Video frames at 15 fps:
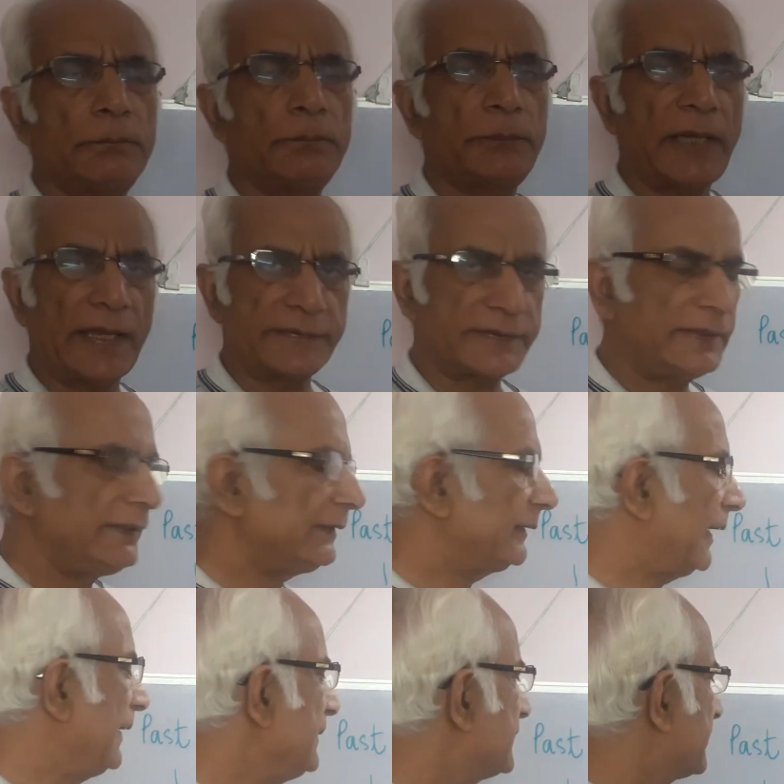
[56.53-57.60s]
present
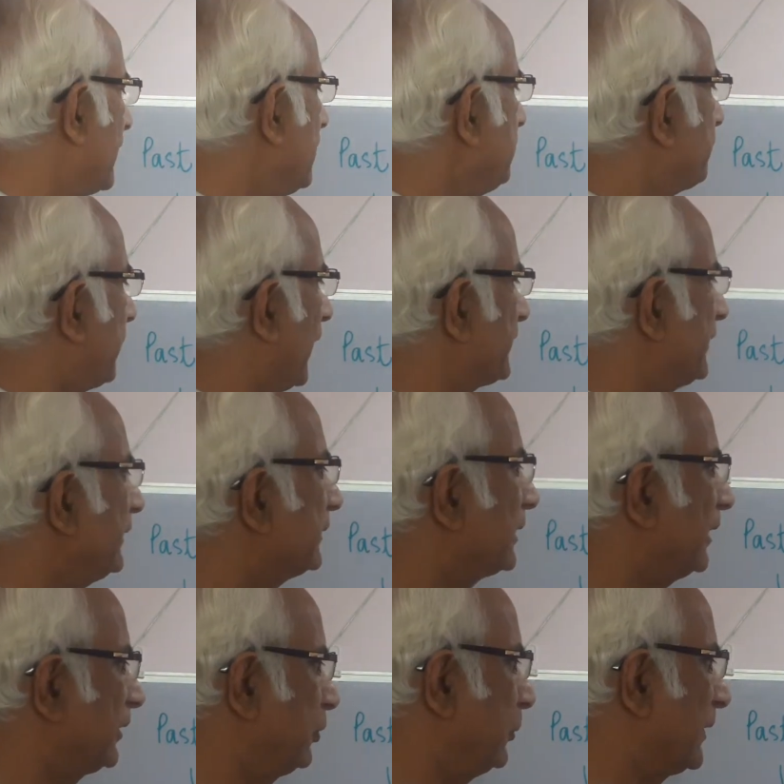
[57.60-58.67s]
tense and present
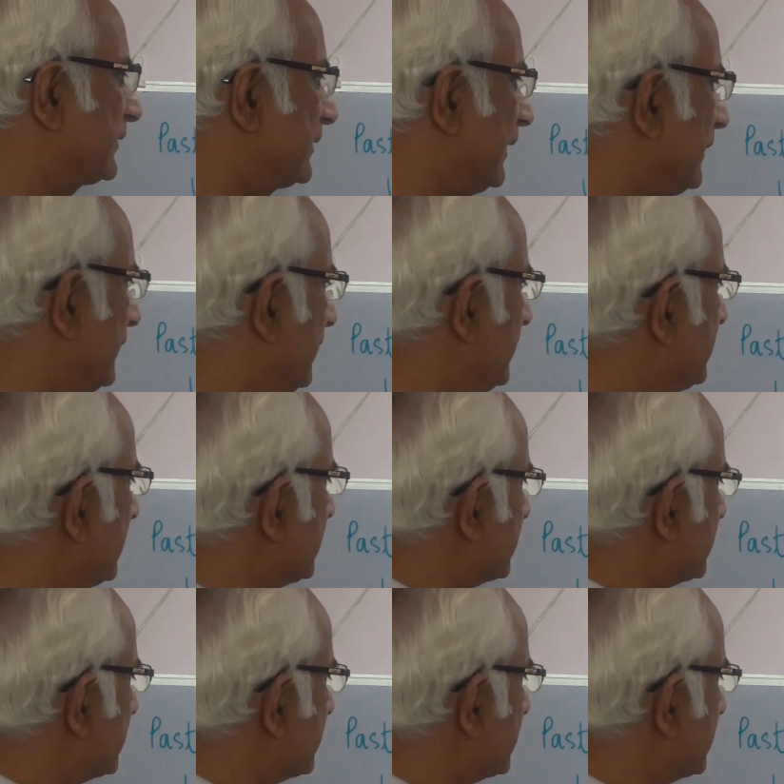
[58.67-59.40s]
continuous tense. This is